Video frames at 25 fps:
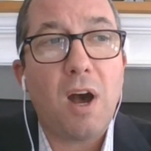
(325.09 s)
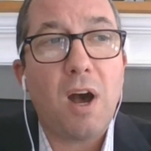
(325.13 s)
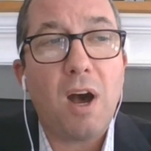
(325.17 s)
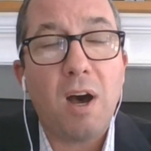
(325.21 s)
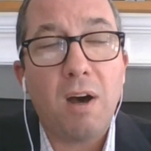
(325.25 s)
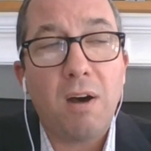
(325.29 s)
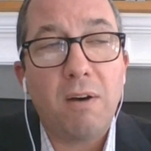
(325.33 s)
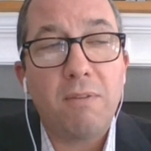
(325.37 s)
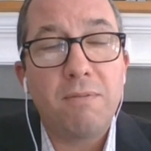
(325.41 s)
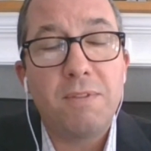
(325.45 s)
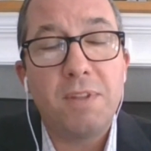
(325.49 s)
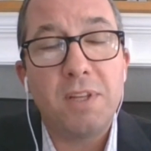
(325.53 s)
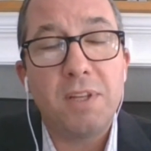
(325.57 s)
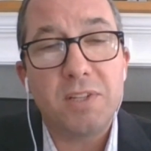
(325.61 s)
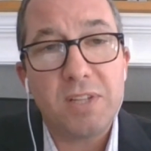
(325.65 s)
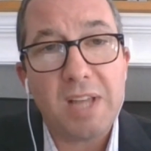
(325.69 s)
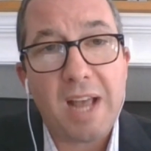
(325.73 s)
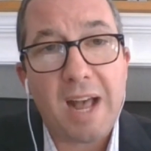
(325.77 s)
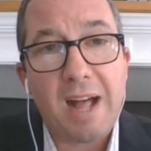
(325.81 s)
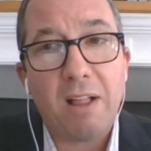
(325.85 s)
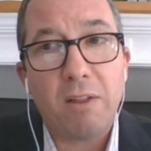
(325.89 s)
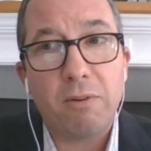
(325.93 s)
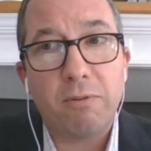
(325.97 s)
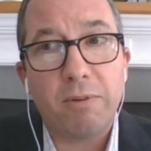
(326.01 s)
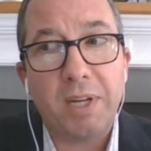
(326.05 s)
of the
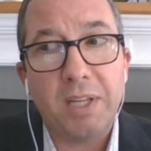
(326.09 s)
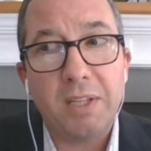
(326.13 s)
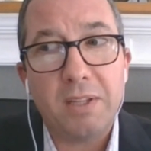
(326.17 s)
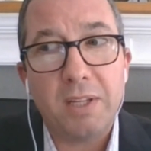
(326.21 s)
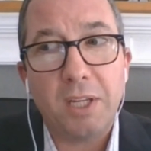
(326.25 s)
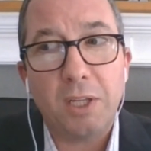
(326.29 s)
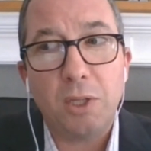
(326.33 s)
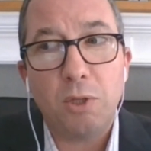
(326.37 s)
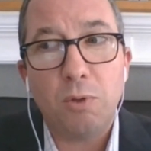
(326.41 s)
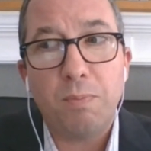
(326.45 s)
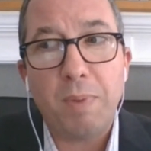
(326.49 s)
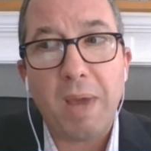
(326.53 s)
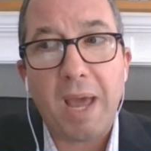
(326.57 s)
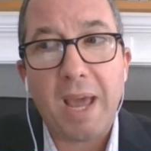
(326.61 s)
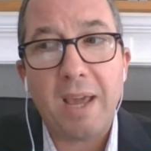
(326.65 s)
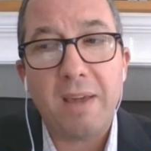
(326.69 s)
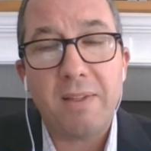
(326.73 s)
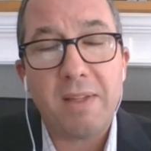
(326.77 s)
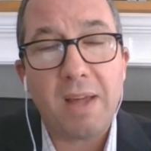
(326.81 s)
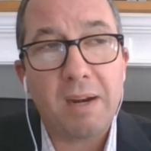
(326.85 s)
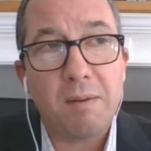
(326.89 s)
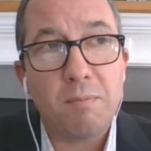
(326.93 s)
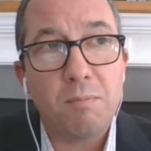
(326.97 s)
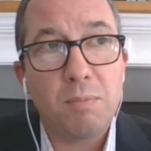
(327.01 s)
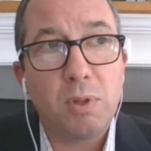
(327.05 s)
salary that you
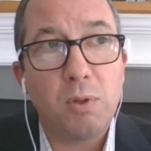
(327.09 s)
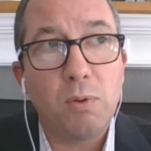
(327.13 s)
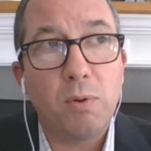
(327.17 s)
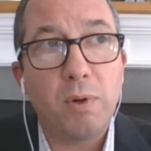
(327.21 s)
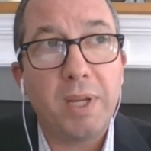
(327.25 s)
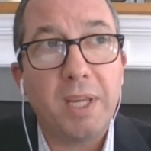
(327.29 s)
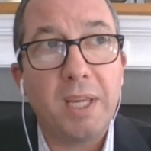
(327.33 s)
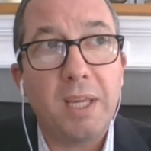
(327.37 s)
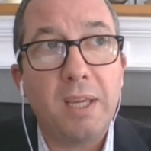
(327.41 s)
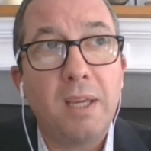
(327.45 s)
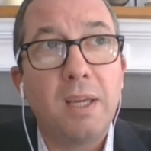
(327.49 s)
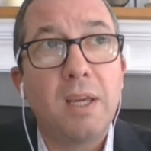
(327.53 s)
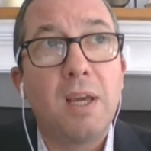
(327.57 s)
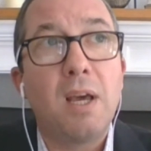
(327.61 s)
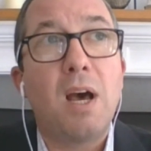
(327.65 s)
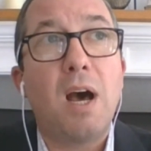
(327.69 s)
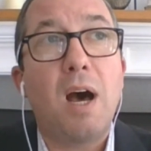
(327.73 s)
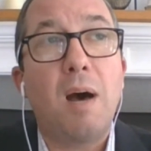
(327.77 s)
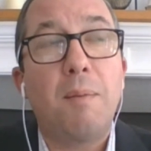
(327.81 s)
pay that employee,